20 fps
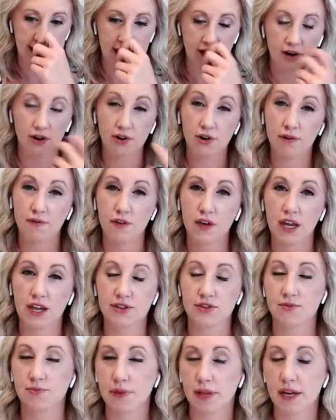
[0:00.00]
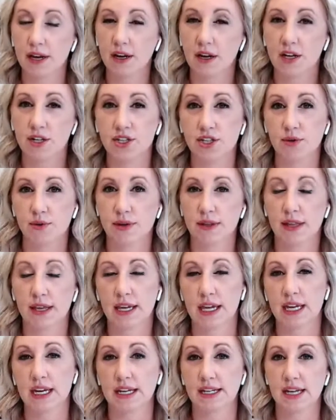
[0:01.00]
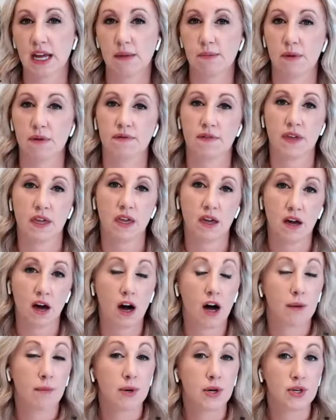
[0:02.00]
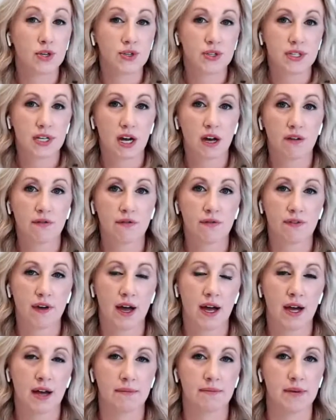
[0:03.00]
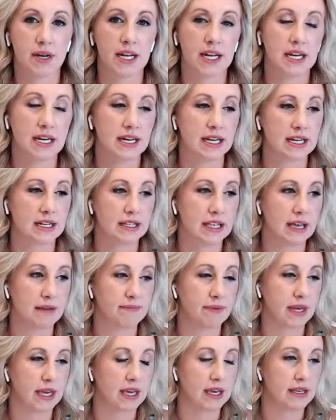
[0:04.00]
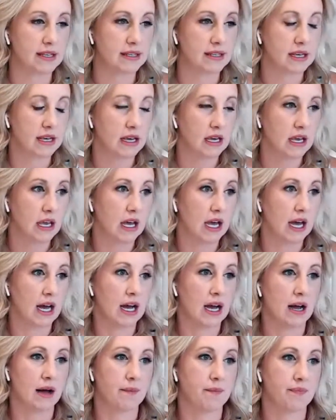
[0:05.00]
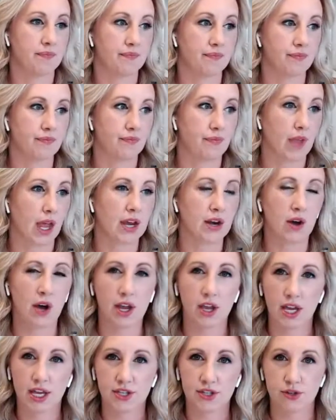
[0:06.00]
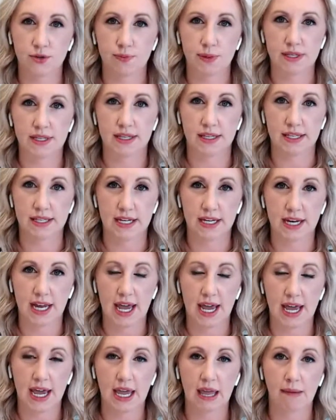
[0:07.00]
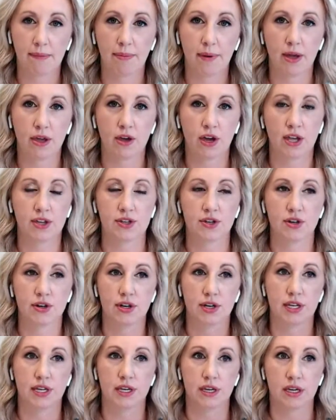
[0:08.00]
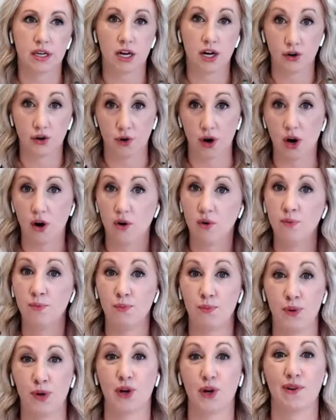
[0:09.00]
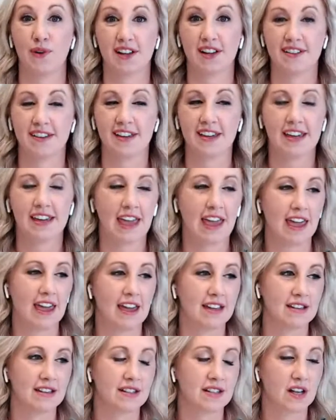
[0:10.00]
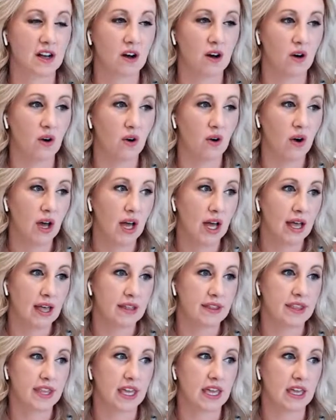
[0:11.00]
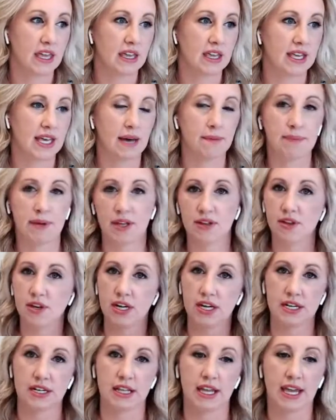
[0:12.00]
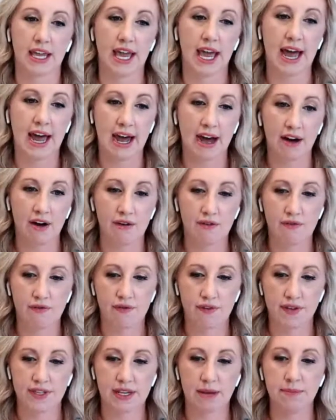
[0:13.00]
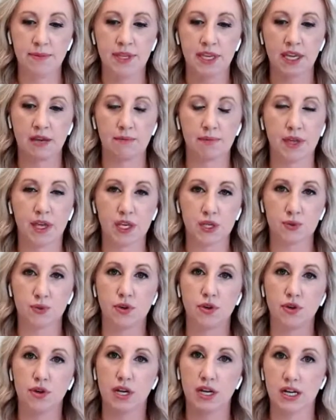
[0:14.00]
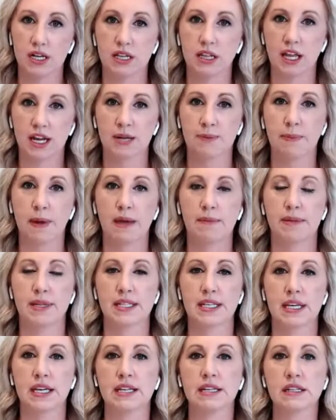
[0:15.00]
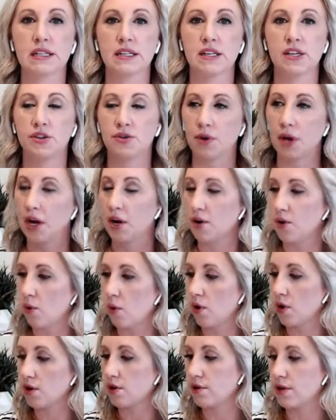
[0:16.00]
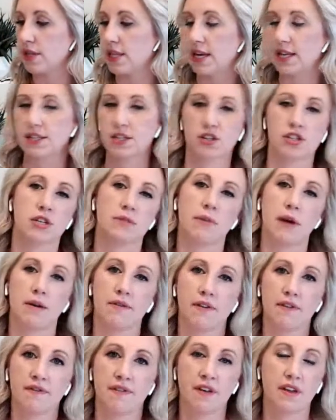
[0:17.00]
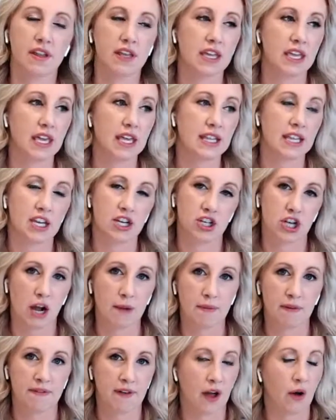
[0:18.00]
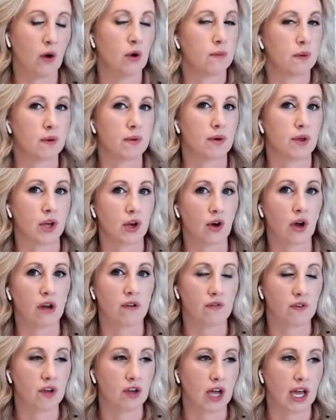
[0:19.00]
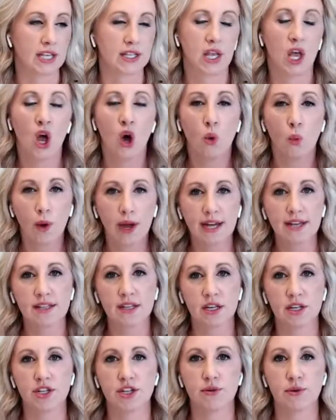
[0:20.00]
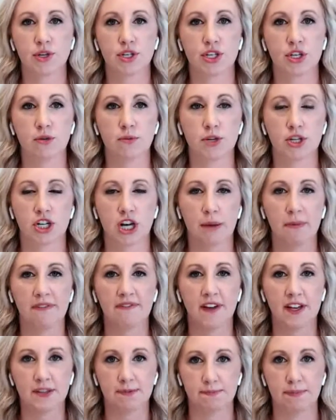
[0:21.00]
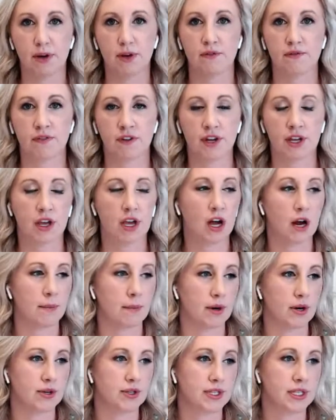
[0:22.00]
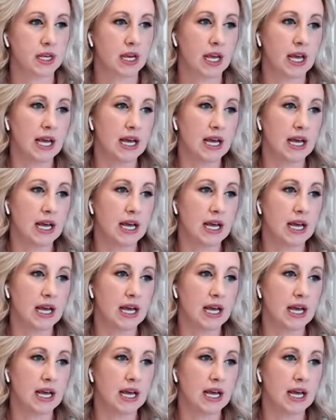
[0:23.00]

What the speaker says: Now, I don't know if you guys are planning on doing like any type of e-commerce stuff, Nick and Nicolette, because I know how you guys do business today, but you guys are going to grow pretty quickly. And so the ability to like have something in place where you can collect payments easily, you get an order, and then it's just about fulfilling it, like Shopify would be really great for you guys. Wix can do it too, but Shopify is built for e-commerce.